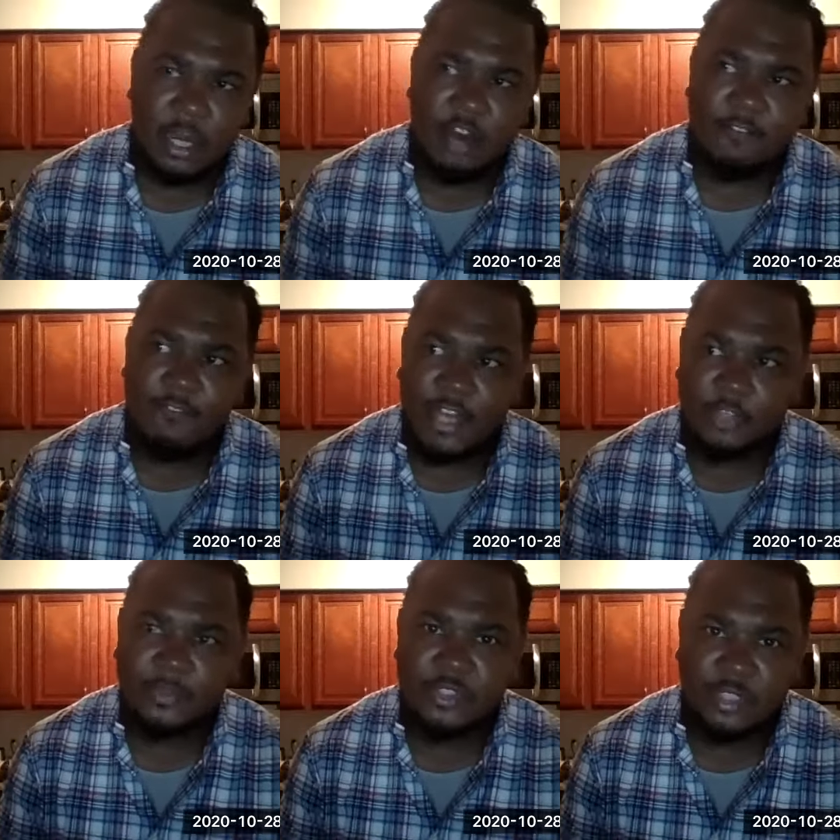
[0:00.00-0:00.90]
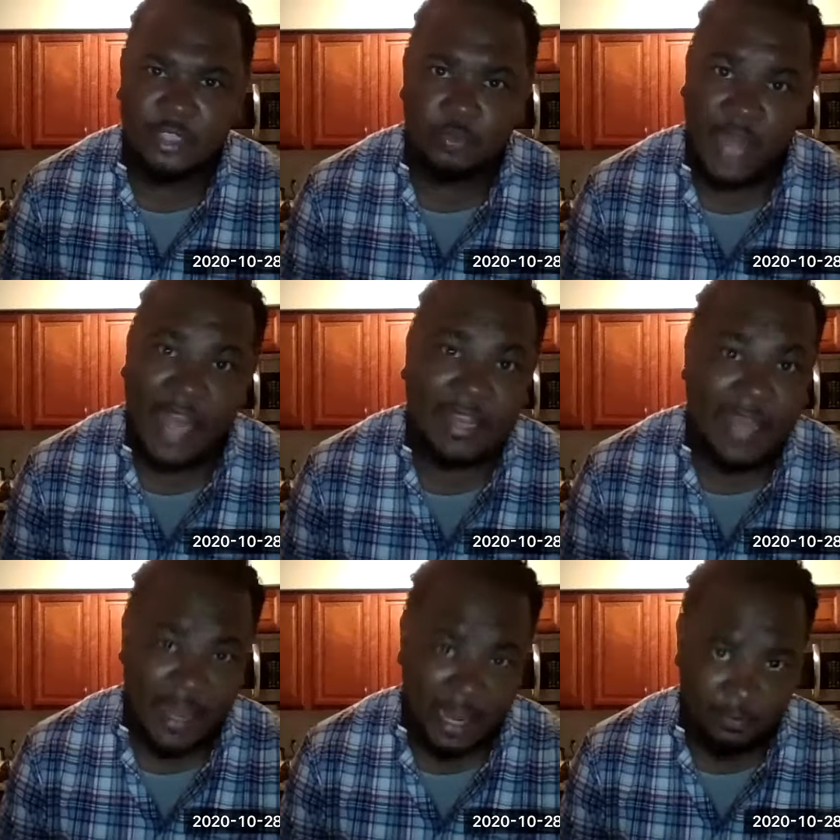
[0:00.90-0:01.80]
available to us when I got
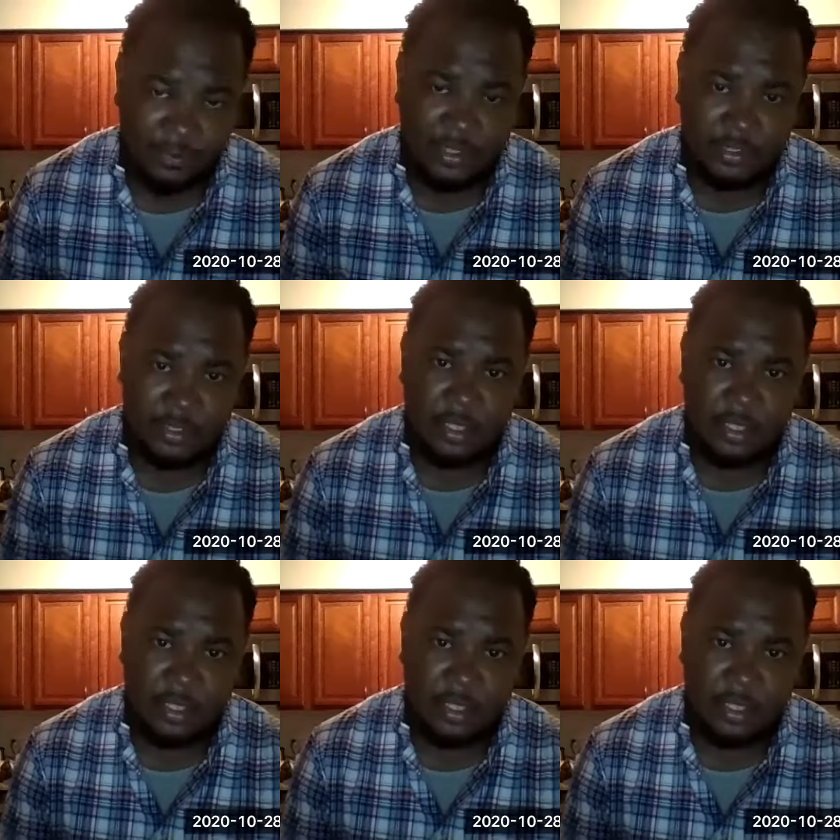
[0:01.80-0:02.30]
out of prison.